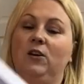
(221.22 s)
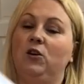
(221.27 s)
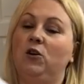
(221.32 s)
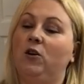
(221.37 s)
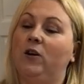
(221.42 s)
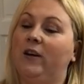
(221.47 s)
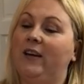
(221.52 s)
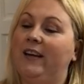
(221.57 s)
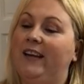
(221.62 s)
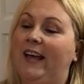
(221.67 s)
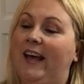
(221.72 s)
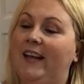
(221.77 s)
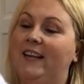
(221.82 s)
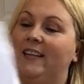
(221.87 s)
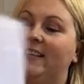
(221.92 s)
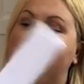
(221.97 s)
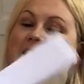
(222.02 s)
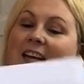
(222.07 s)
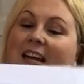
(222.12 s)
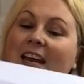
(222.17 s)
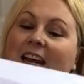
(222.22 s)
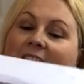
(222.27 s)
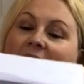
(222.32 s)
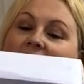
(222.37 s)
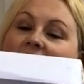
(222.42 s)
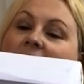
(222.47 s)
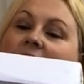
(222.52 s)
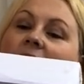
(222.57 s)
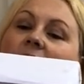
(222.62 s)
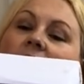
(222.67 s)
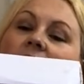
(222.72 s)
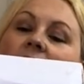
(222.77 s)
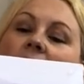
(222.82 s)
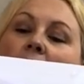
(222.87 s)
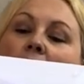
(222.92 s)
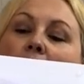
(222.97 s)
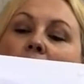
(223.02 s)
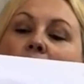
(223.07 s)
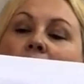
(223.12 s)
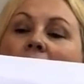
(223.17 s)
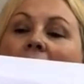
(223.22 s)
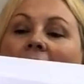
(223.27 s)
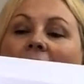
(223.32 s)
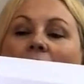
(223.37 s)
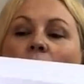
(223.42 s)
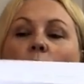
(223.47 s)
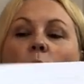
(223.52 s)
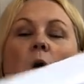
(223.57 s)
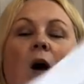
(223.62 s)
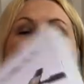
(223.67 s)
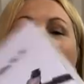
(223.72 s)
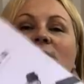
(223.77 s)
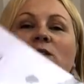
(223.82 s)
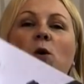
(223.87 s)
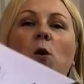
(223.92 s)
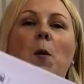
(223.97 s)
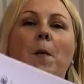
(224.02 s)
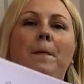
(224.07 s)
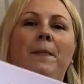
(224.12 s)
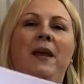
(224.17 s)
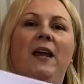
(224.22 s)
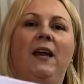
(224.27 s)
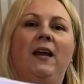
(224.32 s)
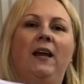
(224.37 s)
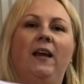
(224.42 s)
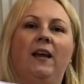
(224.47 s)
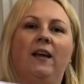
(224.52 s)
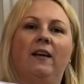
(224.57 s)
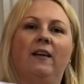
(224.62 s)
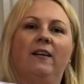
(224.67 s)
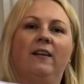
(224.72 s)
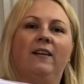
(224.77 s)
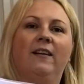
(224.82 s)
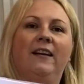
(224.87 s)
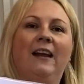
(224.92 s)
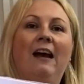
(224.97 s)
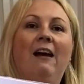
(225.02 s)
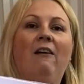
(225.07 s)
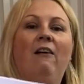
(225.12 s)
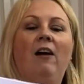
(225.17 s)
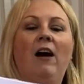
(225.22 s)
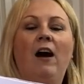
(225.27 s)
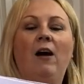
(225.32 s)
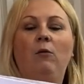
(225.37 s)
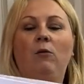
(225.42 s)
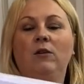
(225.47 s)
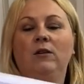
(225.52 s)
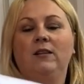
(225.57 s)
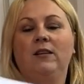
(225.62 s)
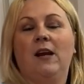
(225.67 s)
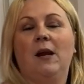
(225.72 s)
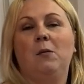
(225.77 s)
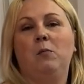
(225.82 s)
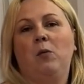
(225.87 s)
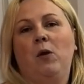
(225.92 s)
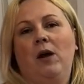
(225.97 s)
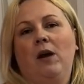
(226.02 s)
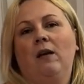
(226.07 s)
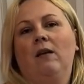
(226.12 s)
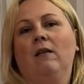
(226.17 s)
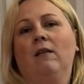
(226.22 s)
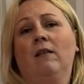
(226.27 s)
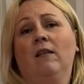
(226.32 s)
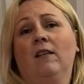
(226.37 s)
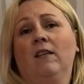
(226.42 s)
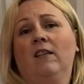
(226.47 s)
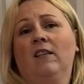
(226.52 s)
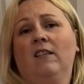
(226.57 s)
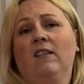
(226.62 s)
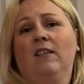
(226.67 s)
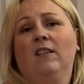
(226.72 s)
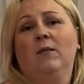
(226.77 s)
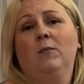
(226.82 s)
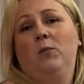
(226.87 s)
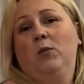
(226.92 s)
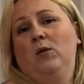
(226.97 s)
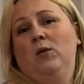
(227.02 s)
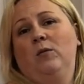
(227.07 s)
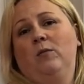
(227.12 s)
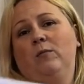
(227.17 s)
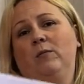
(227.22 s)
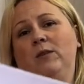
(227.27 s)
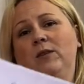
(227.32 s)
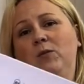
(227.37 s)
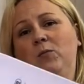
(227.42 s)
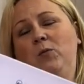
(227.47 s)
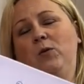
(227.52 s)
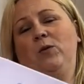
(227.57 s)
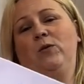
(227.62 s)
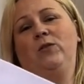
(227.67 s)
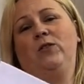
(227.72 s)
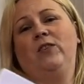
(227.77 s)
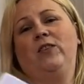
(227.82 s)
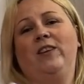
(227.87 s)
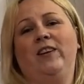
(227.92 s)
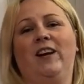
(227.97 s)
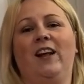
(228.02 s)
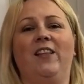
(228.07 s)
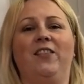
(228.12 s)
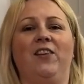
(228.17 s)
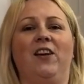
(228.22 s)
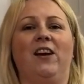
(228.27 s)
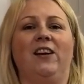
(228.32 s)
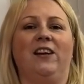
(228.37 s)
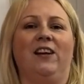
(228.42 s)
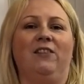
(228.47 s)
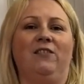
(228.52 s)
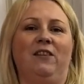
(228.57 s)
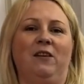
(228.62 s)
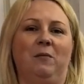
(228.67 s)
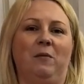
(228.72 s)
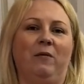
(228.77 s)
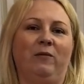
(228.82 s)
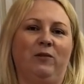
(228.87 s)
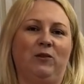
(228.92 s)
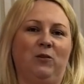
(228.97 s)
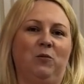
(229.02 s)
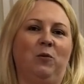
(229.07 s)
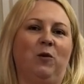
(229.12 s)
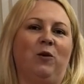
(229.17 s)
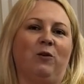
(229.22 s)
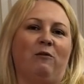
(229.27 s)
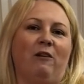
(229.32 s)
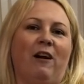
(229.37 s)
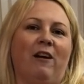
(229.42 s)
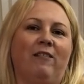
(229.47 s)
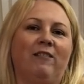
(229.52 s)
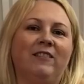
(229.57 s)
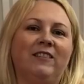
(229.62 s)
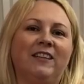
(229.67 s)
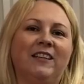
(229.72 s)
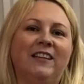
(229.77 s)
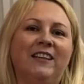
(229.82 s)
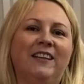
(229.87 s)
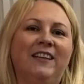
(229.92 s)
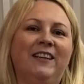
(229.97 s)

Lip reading: You can get it in black, white or pink. Now, I wanted it in pink, but Mr. Producer didn't like the idea of him having to walk around